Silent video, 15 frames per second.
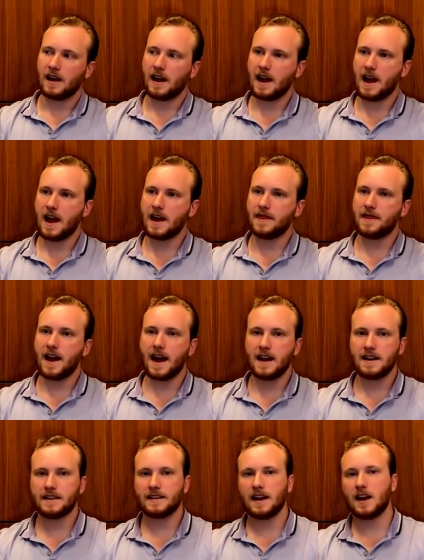And that
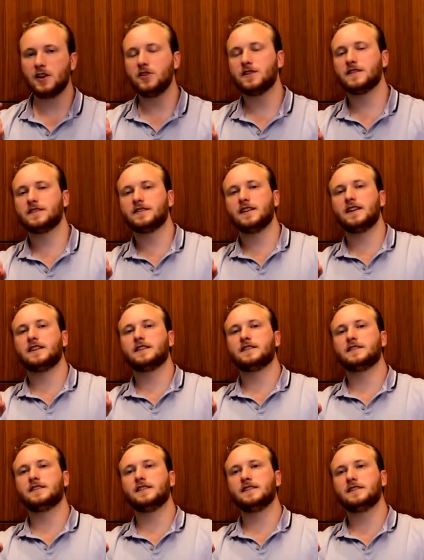is how you can stay
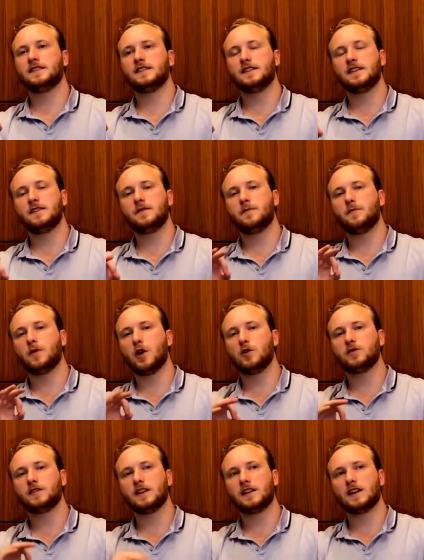consistently
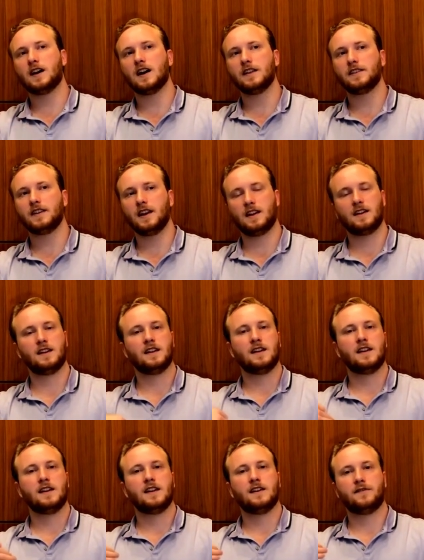posting content
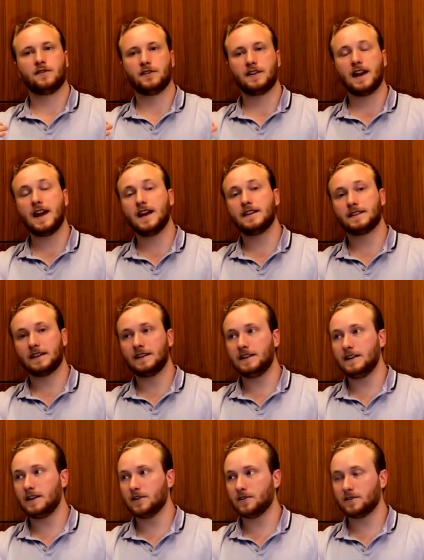for days and
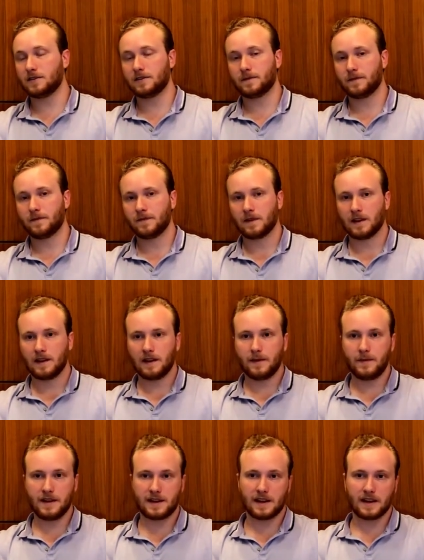years,
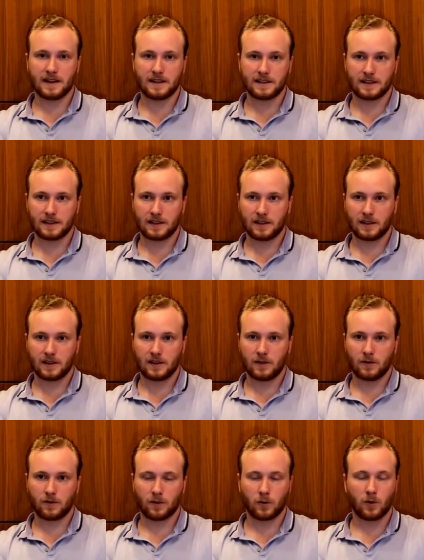because
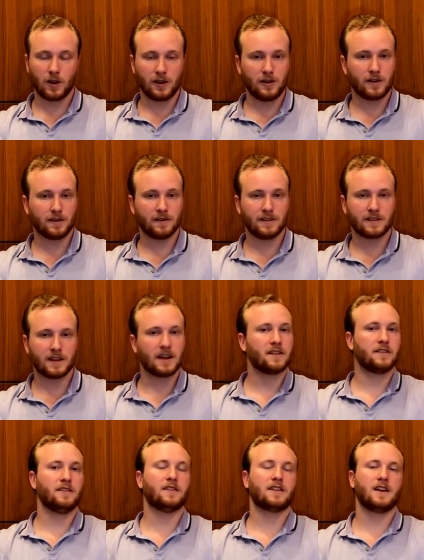for one, you can
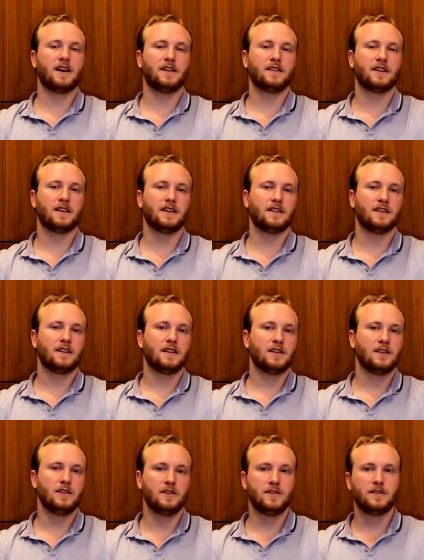recycle your content.
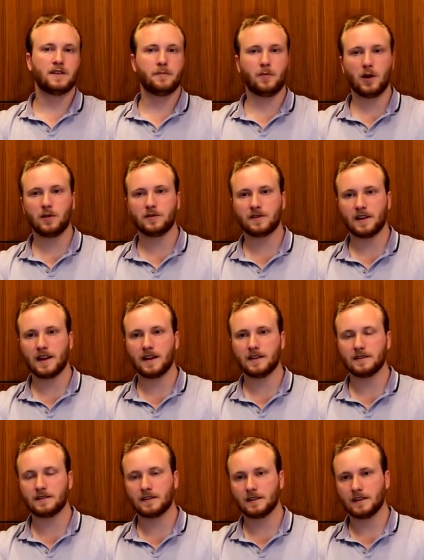You can post
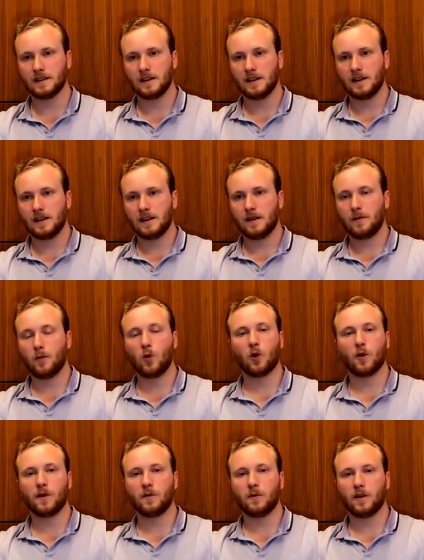things
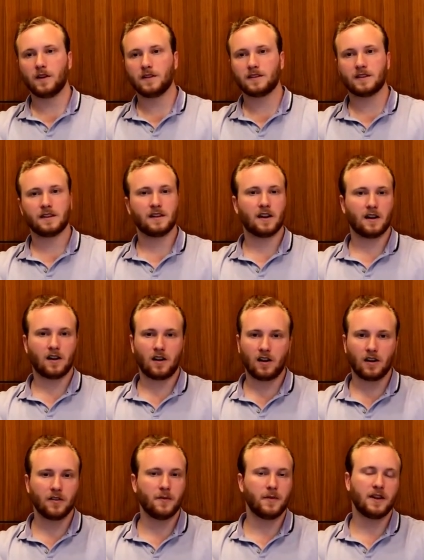more than once.
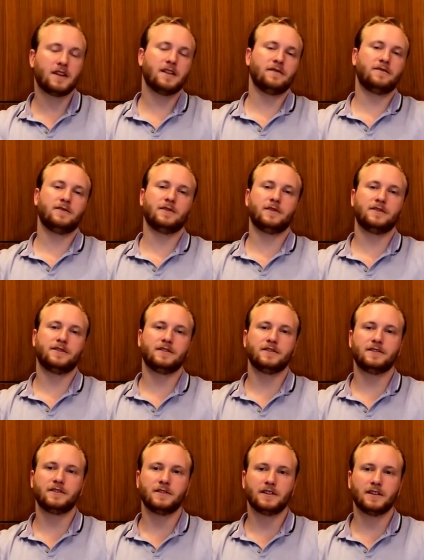All the big influencers do